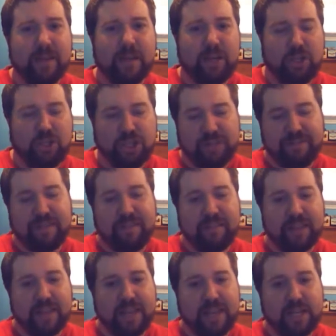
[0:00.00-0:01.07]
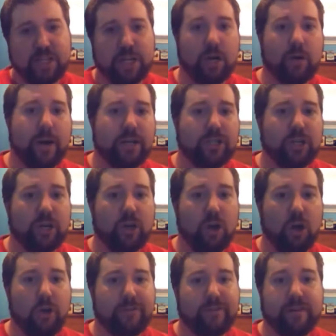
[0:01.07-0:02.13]
Justice League Generation
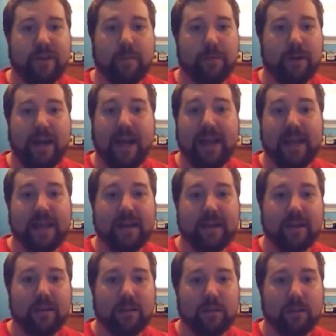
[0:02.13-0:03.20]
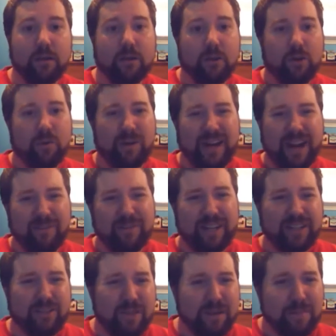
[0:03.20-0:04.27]
Lost number 9. While not
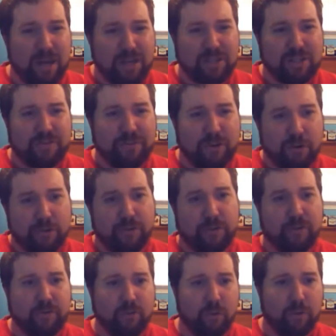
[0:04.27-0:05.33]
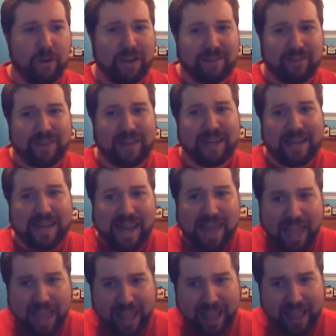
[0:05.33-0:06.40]
really doing much to further the story until the
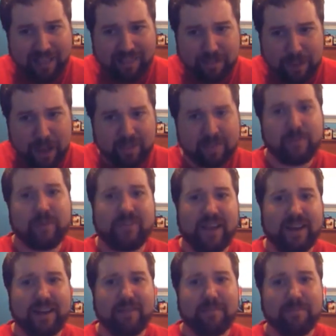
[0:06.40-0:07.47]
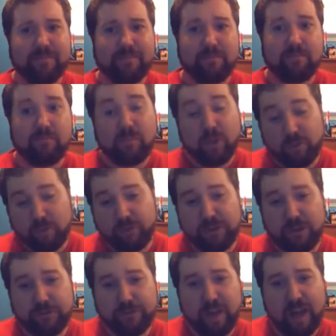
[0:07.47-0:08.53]
last possible second, this was
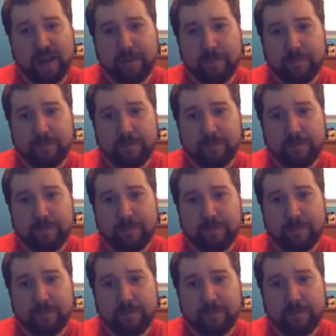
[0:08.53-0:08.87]
still fun.